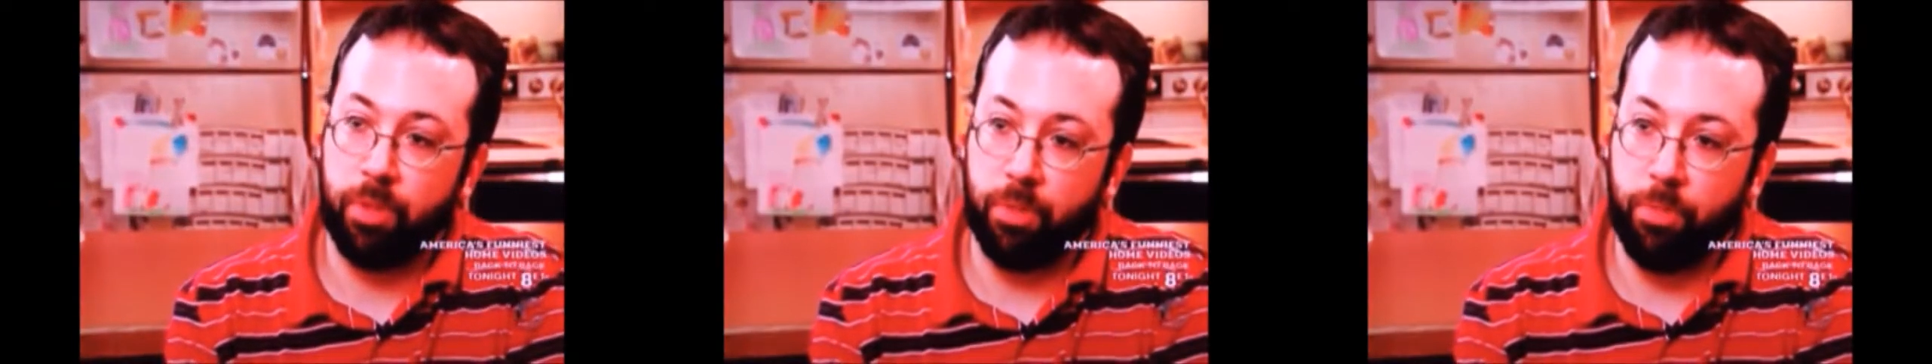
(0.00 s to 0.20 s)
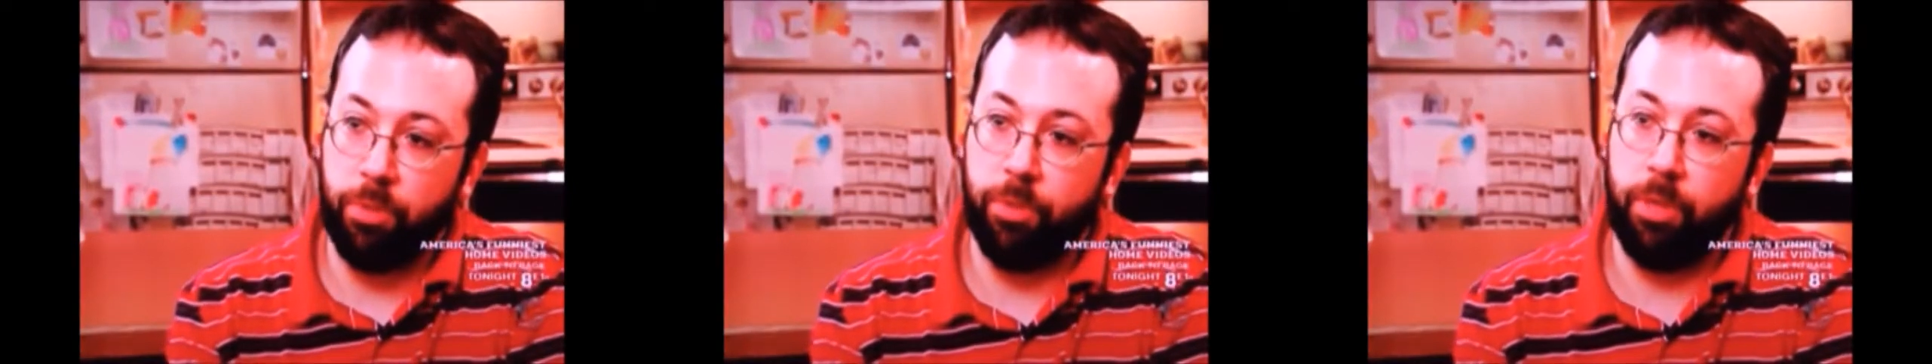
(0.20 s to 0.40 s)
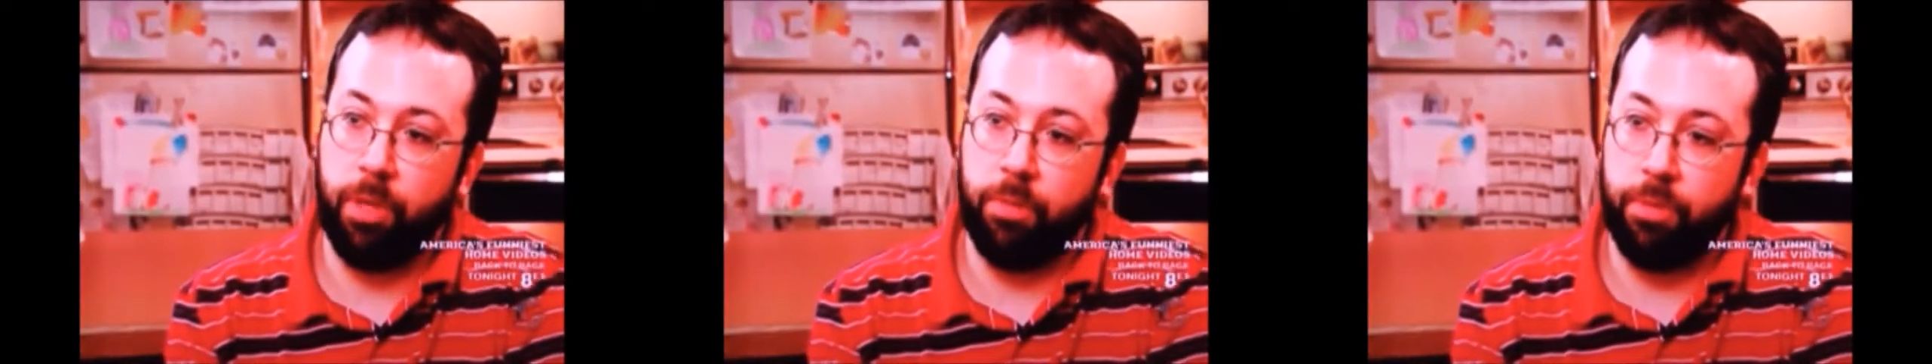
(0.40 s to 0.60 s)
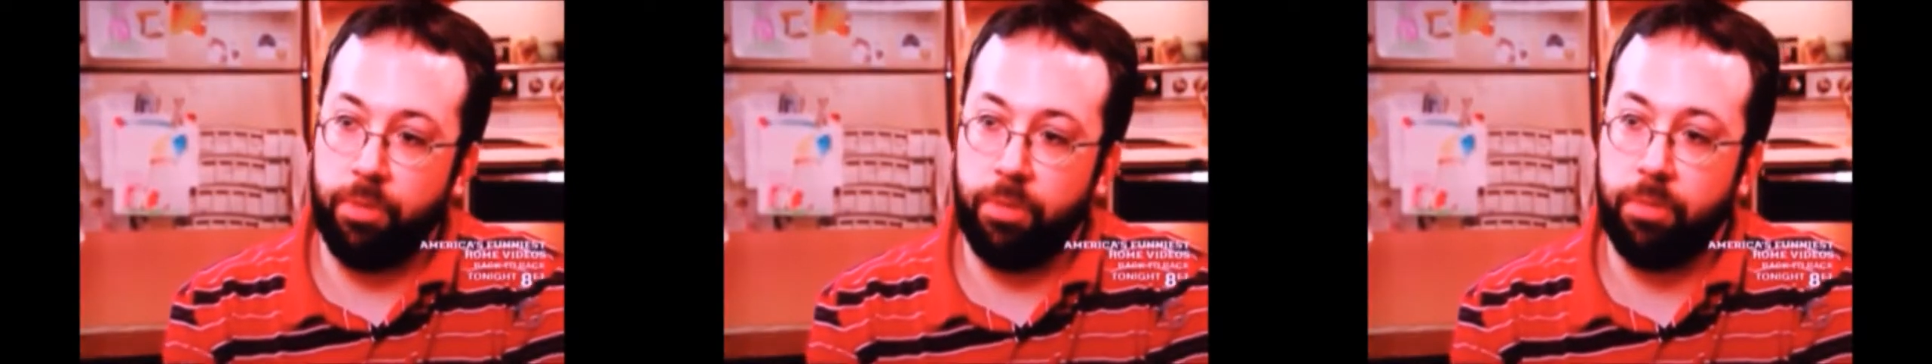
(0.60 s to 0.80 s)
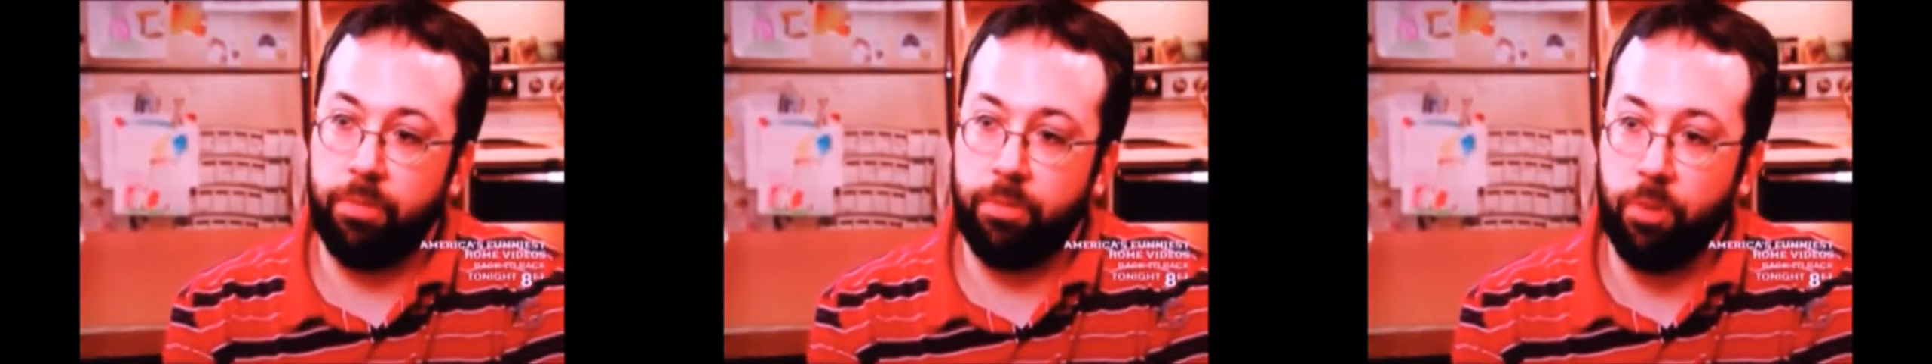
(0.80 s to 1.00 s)
Communicate
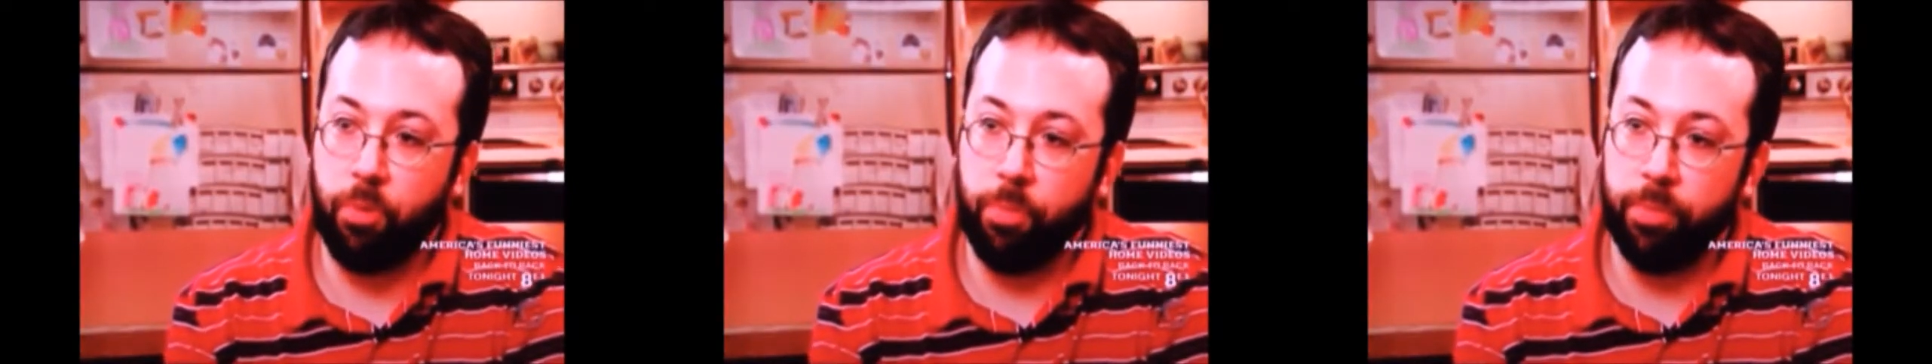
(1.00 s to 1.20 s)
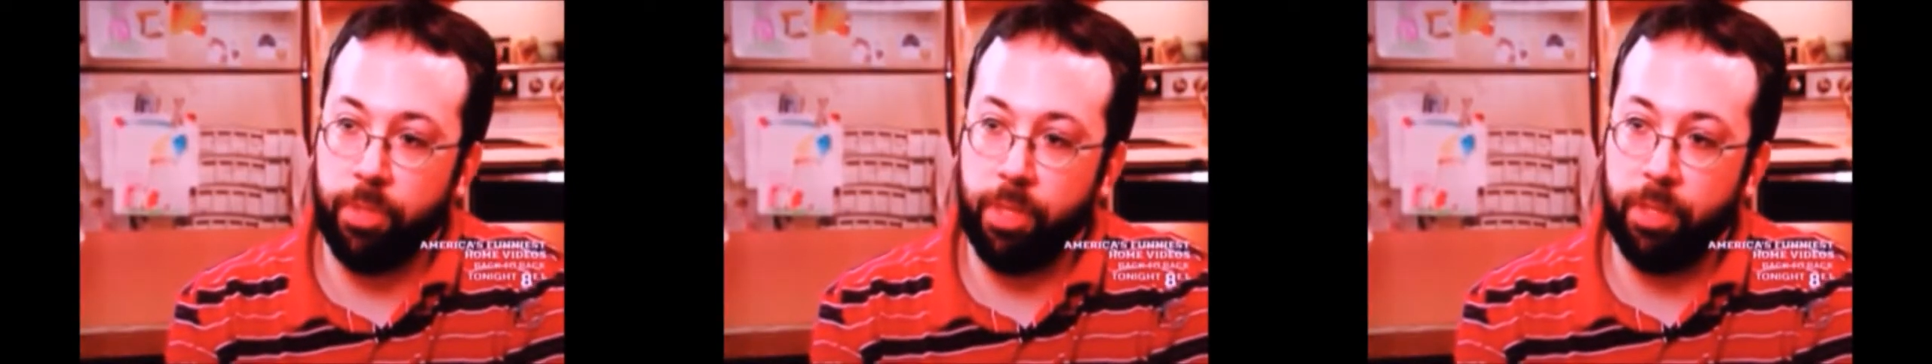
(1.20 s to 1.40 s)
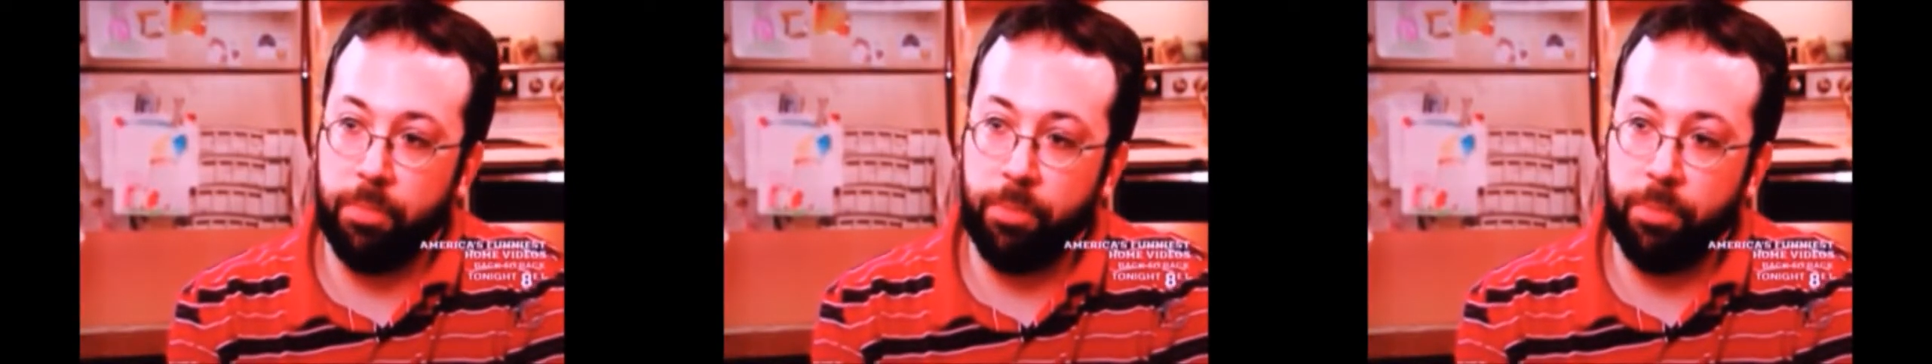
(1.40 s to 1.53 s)
with her, open that